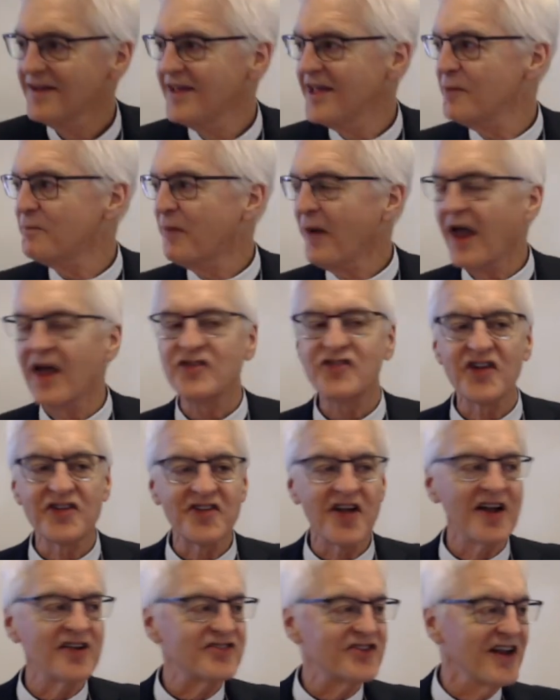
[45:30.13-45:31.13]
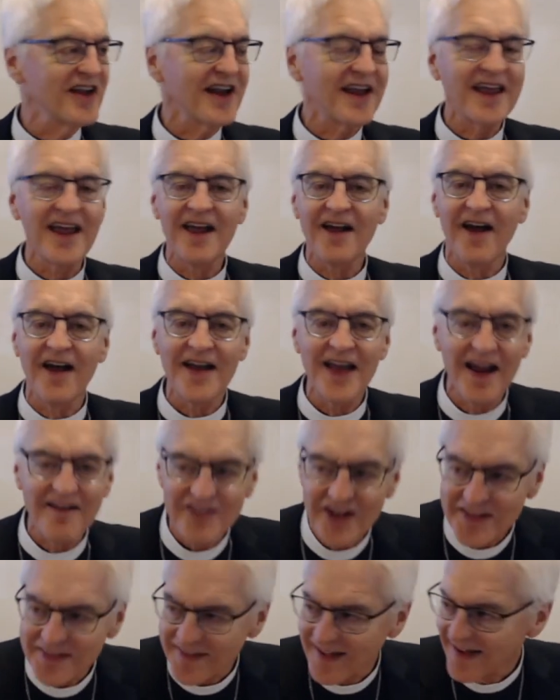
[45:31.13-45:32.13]
He pays attention to the king on
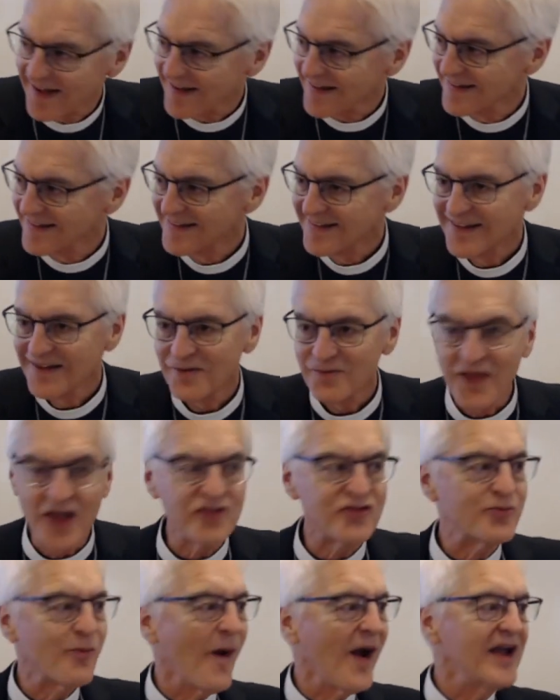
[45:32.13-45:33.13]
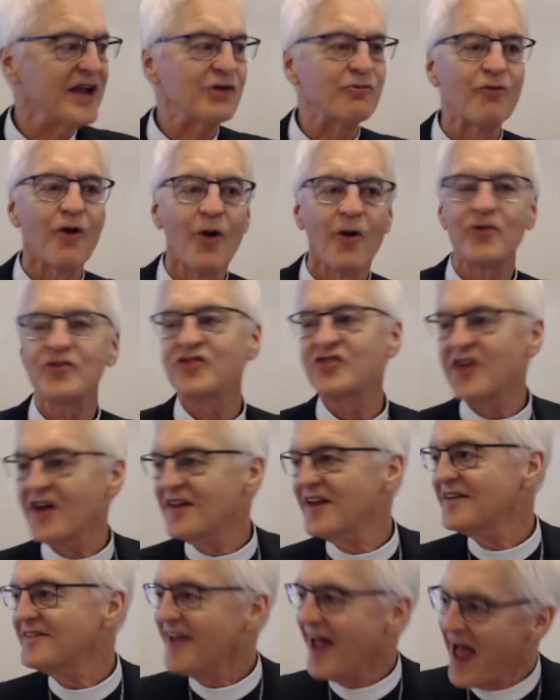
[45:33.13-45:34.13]
everything. That's why he rose to
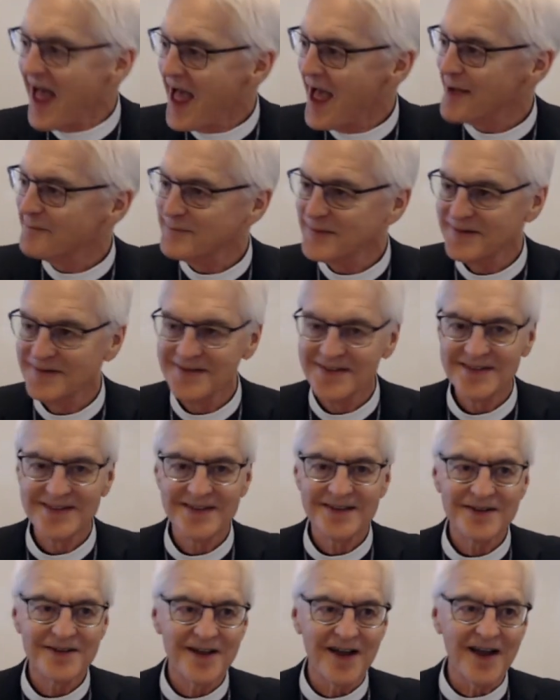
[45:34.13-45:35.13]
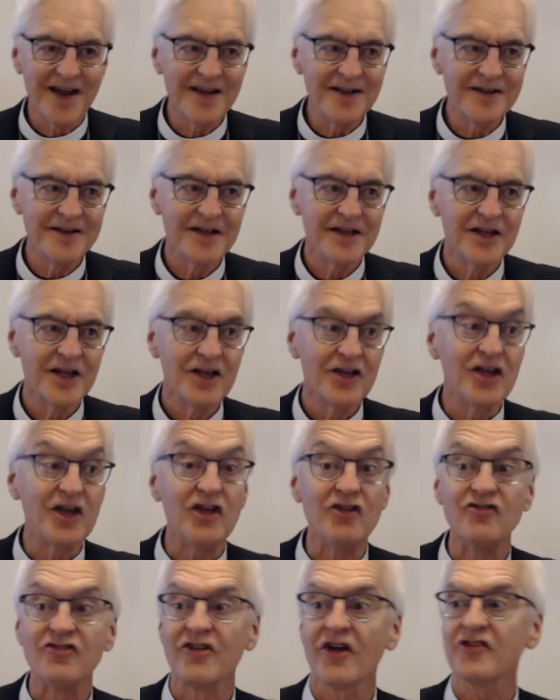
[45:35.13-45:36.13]
the top. Okay?
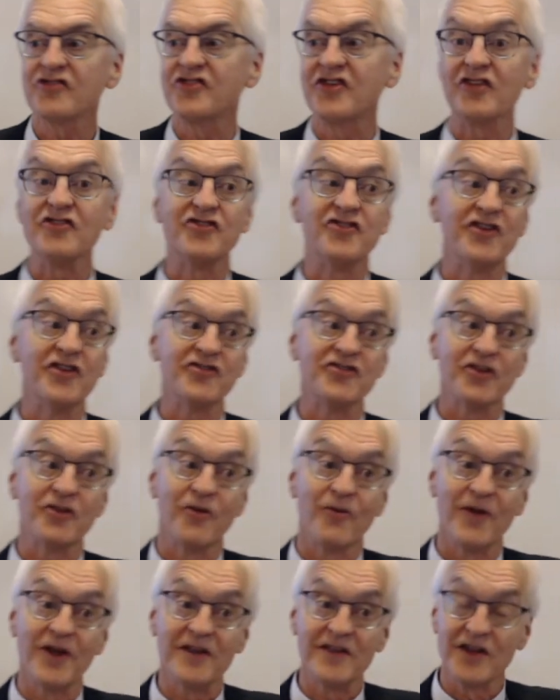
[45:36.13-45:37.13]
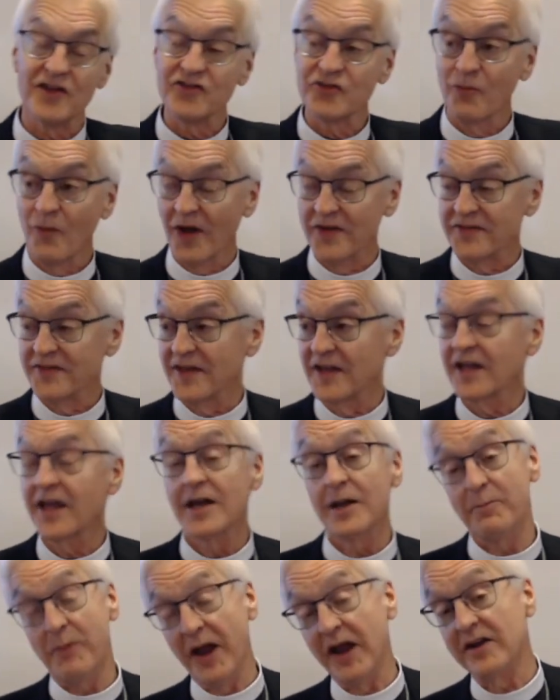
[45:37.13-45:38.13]
He just is disagreeing this one thing,
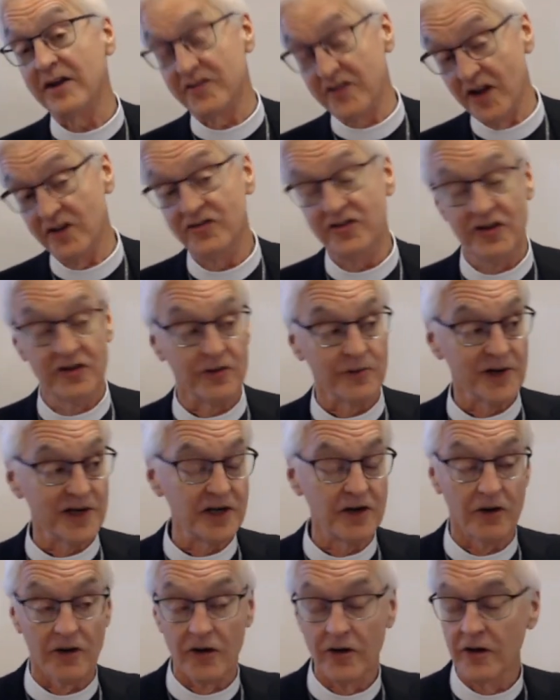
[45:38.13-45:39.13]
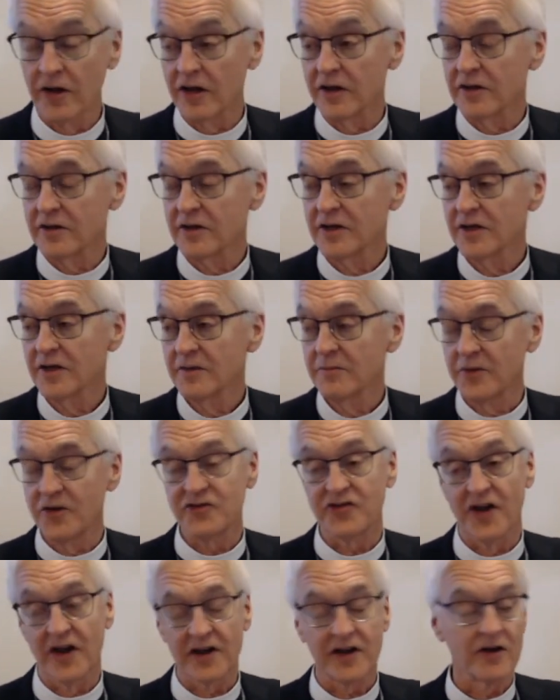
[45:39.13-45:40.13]
and he paid attention to it. He heard it, but
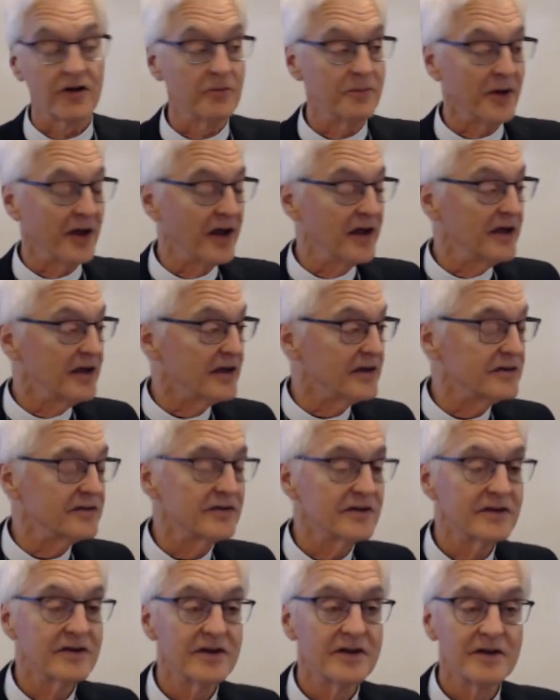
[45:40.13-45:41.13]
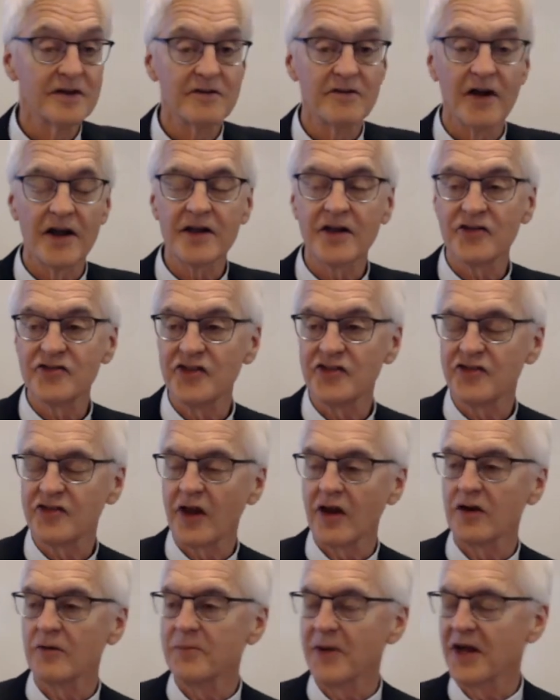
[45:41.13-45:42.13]
he's not going to obey it, right? Because he's
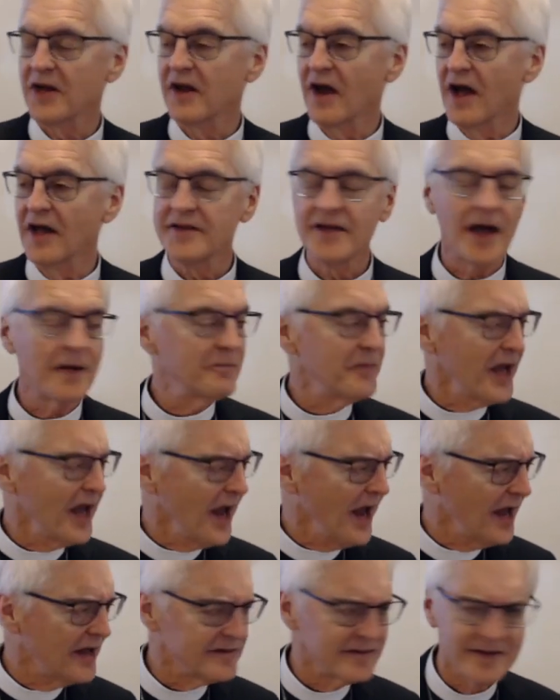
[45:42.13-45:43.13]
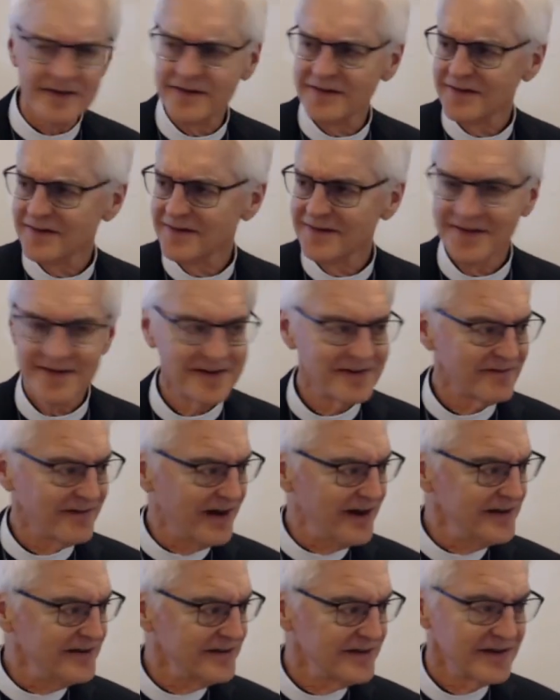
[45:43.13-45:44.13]
going to obey God, not man,
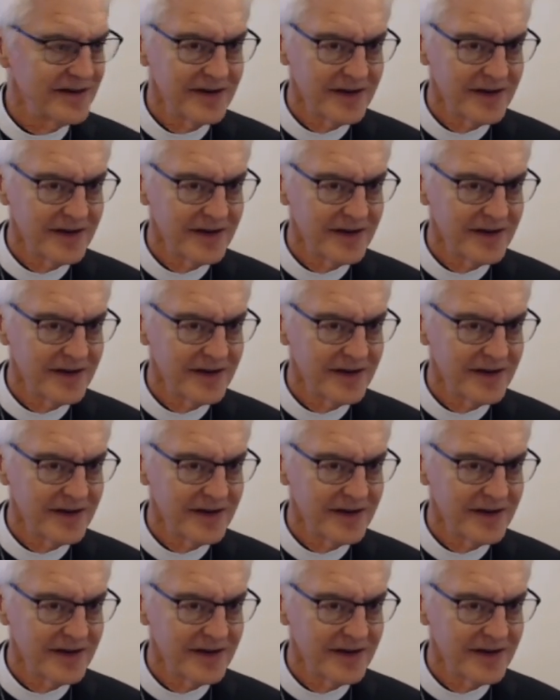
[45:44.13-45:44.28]
right?